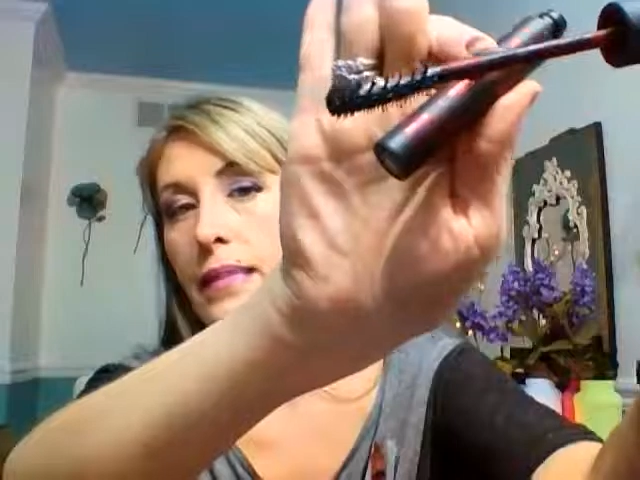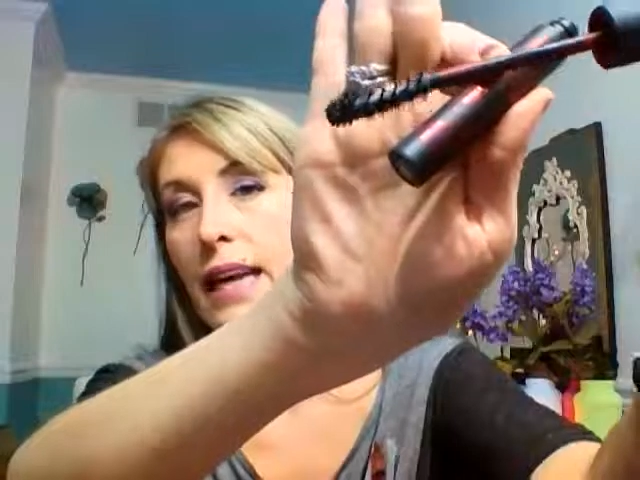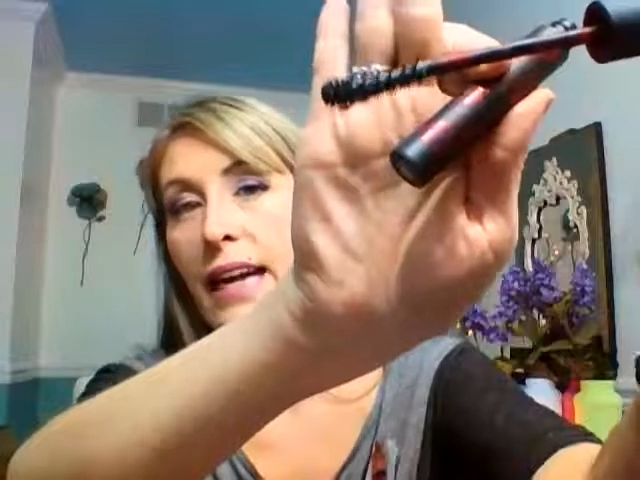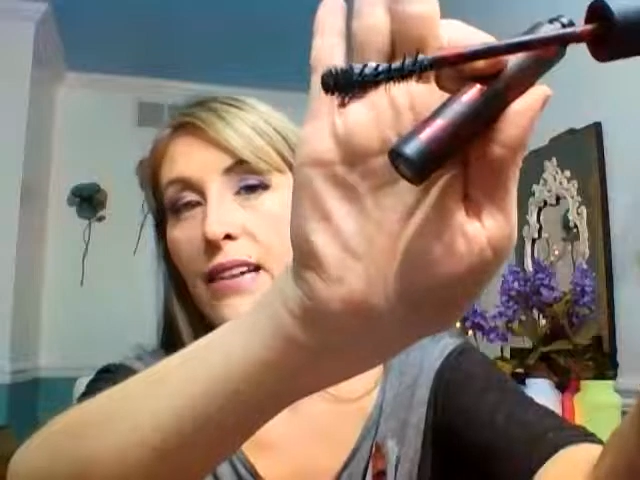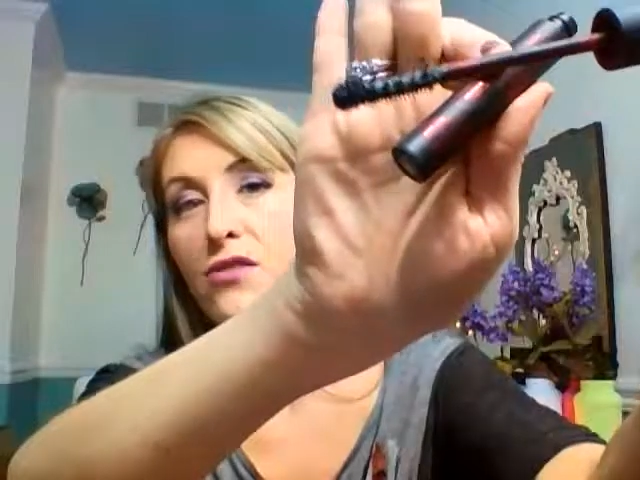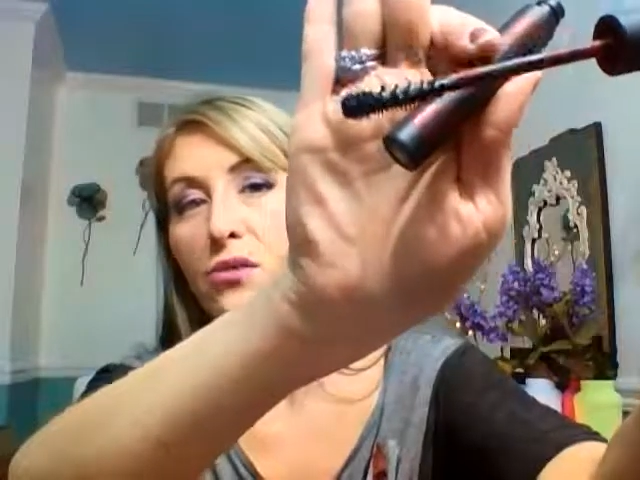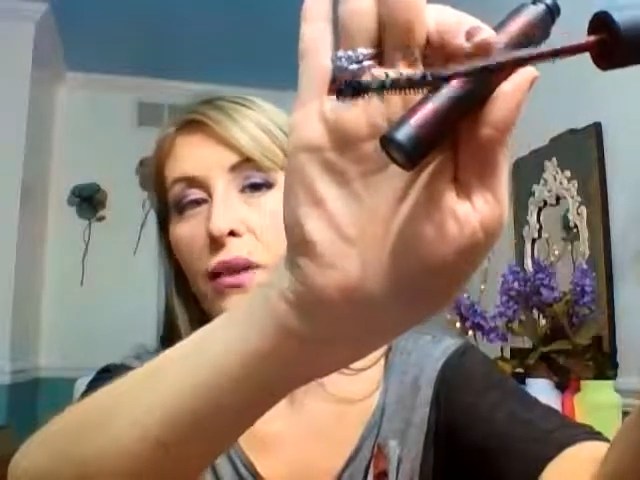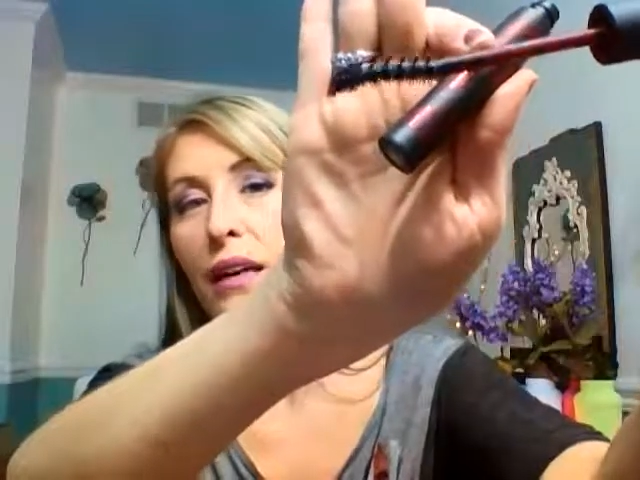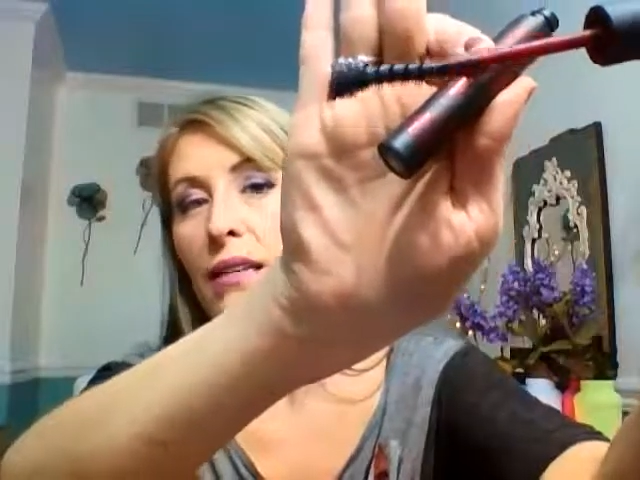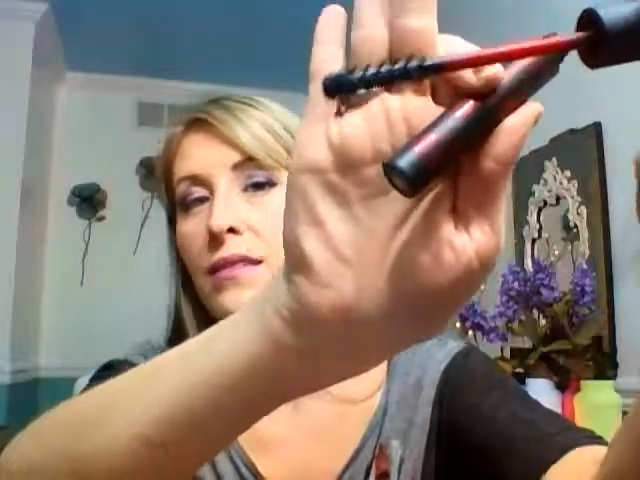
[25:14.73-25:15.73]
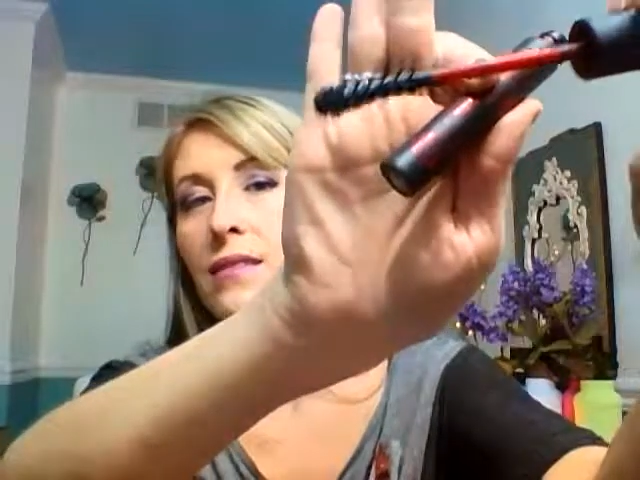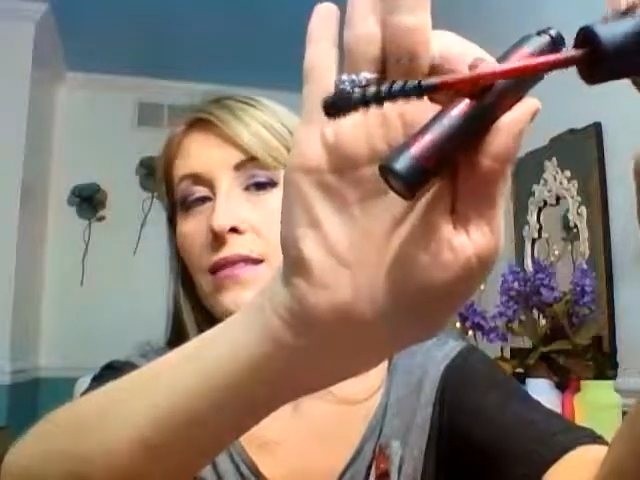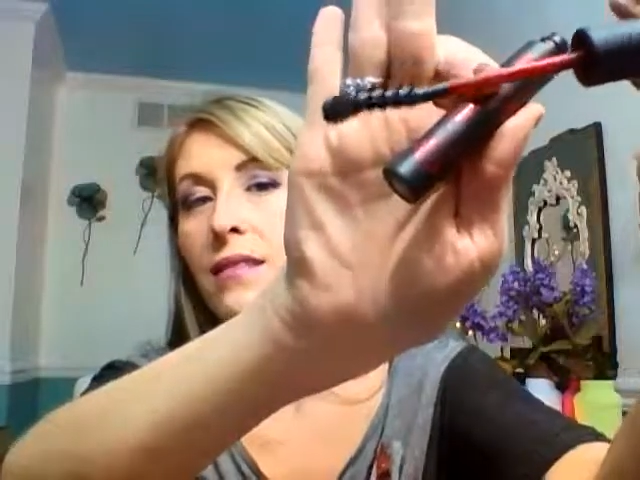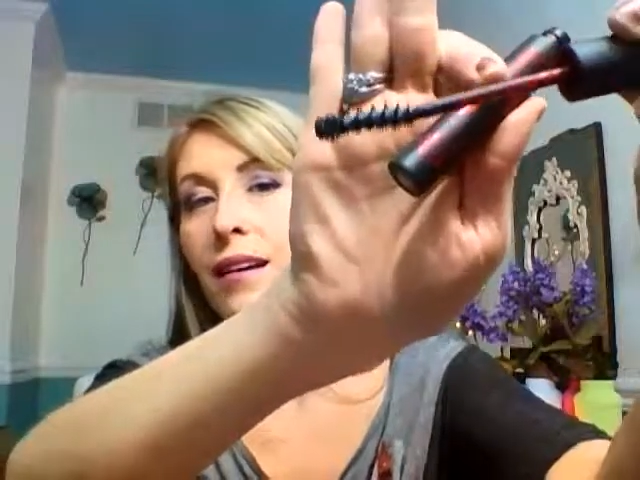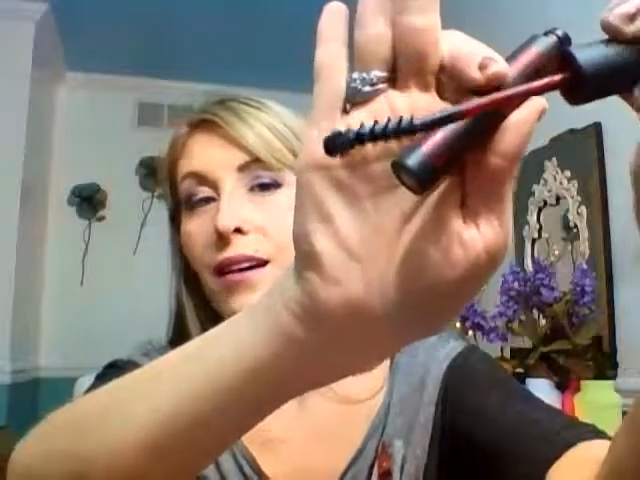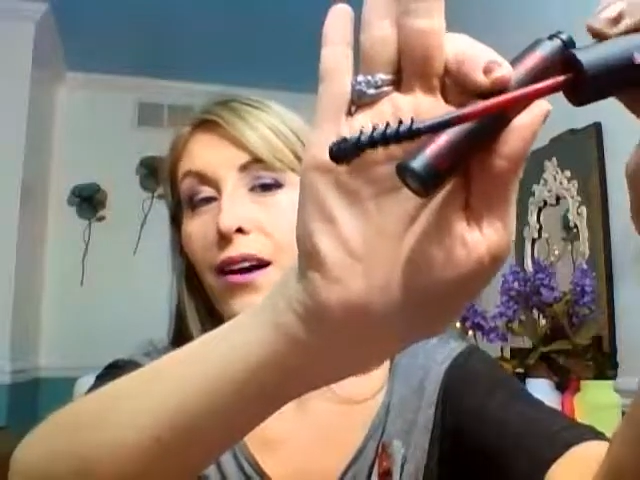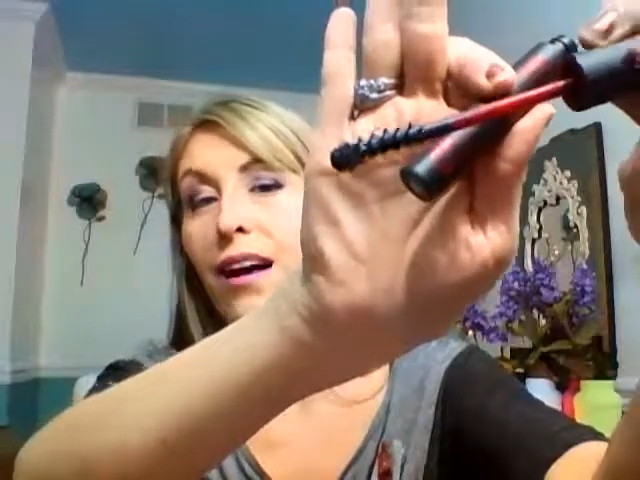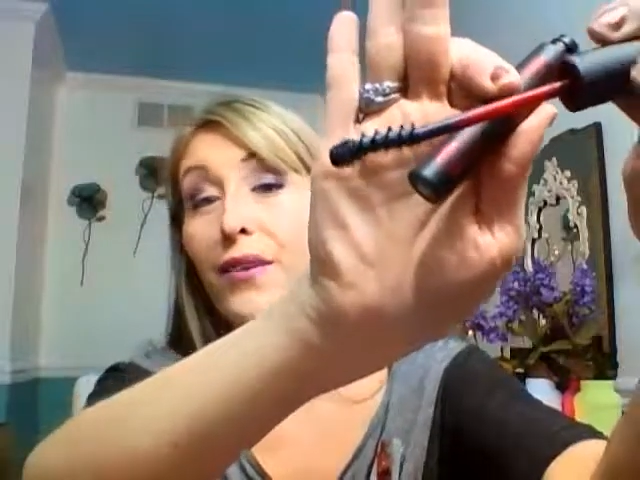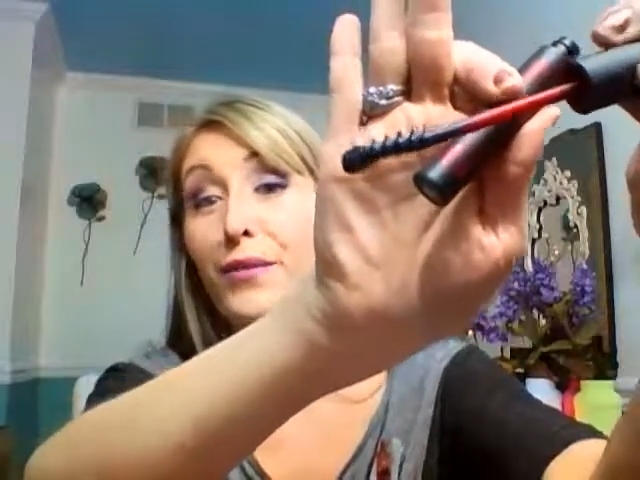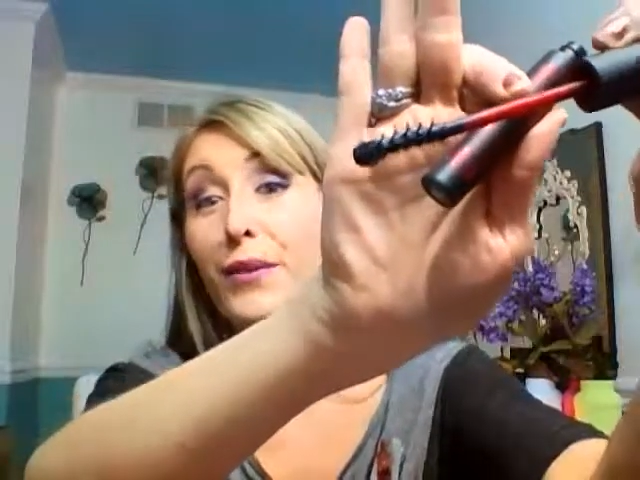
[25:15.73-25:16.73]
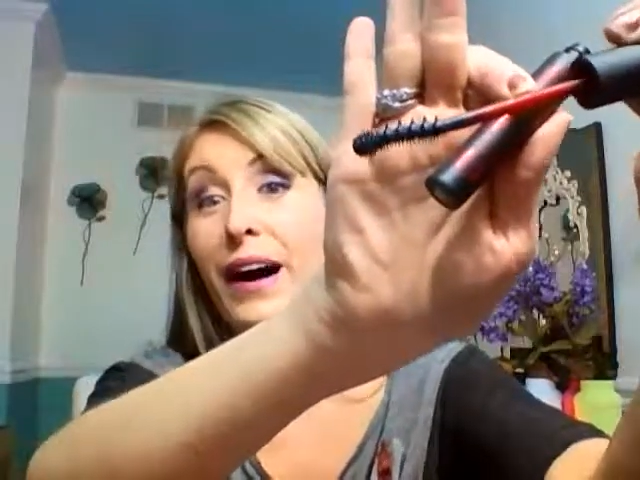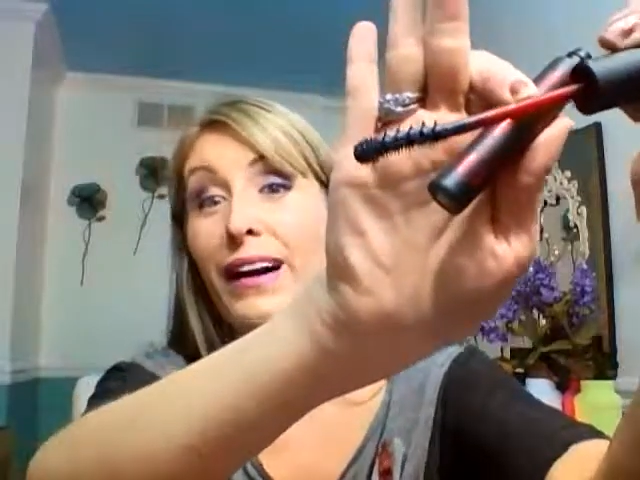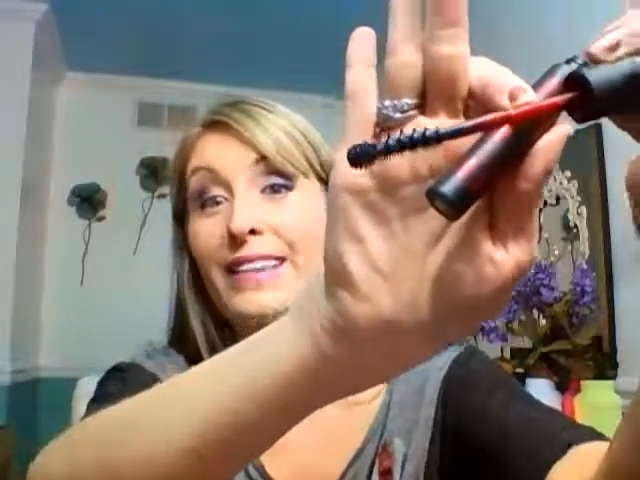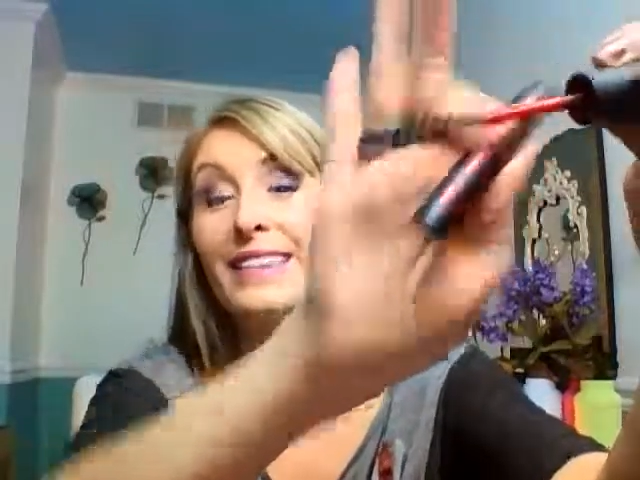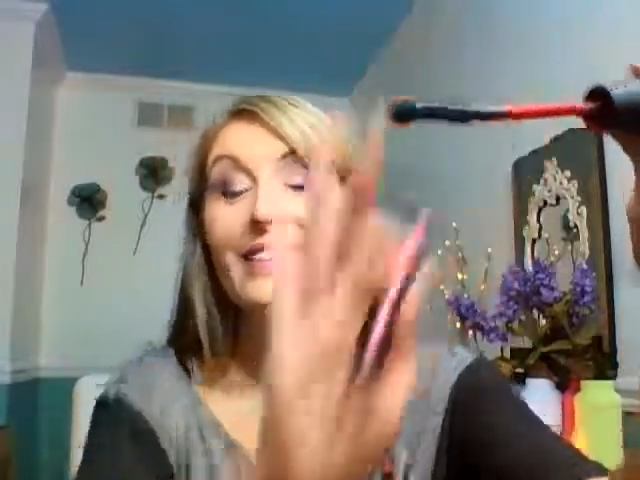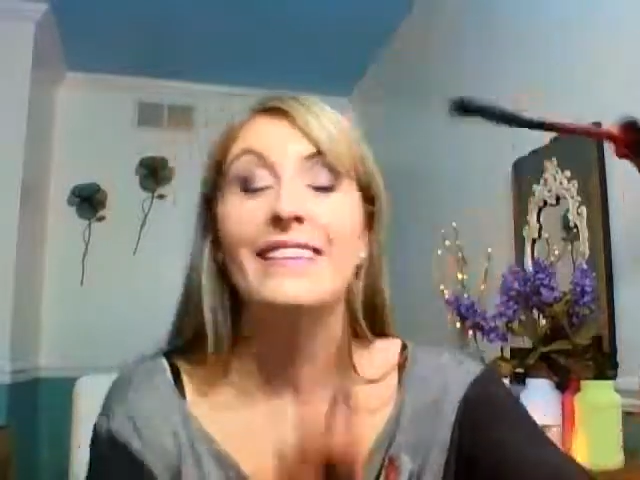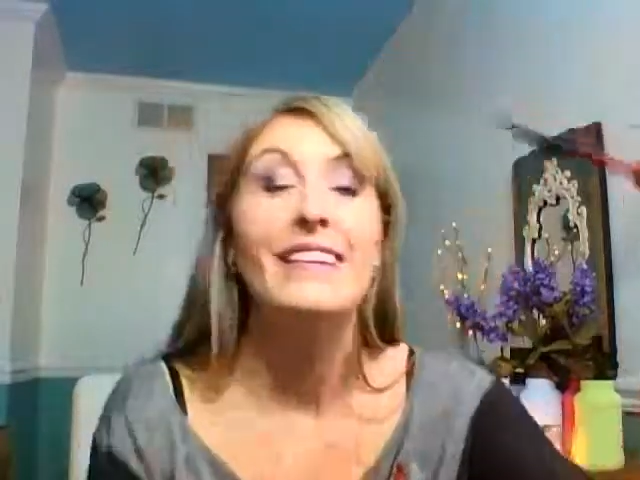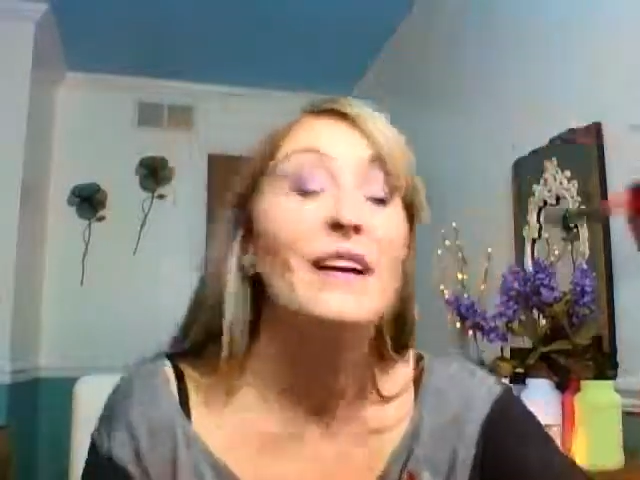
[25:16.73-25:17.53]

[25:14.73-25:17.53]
dangerous wand.